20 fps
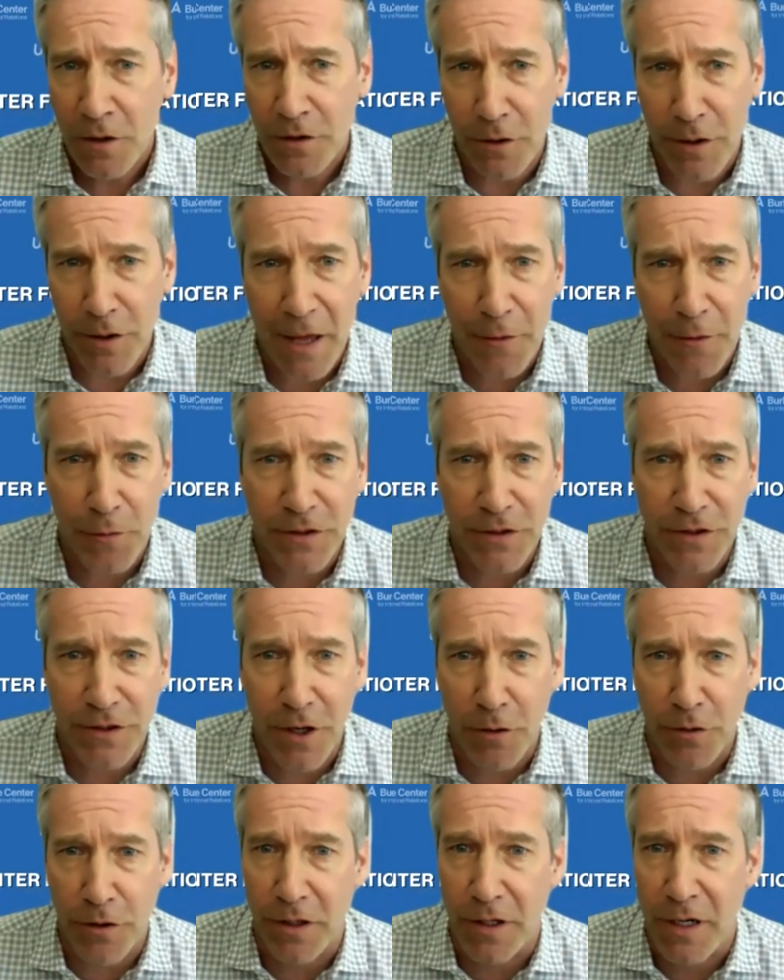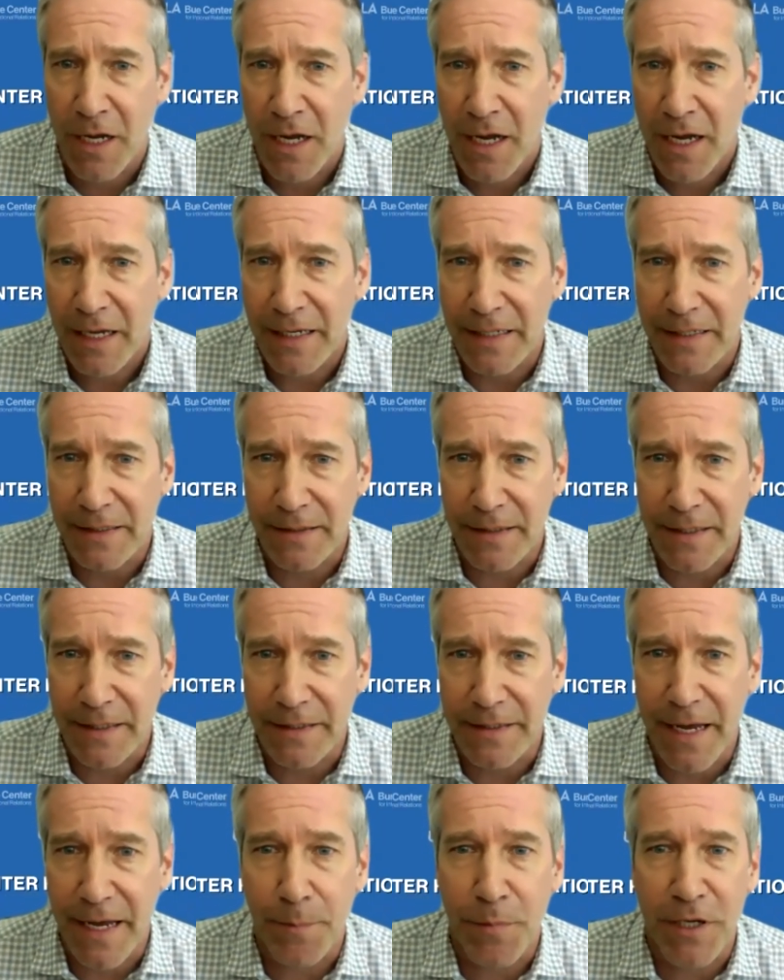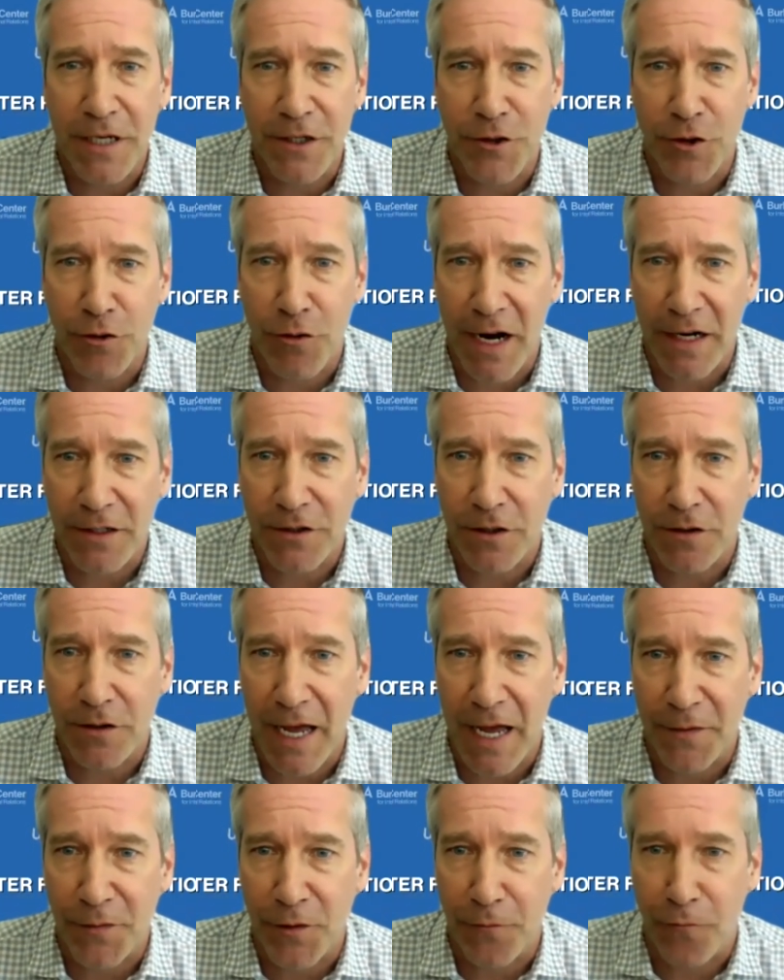So Kathryn Stoner is the Deputy Director at the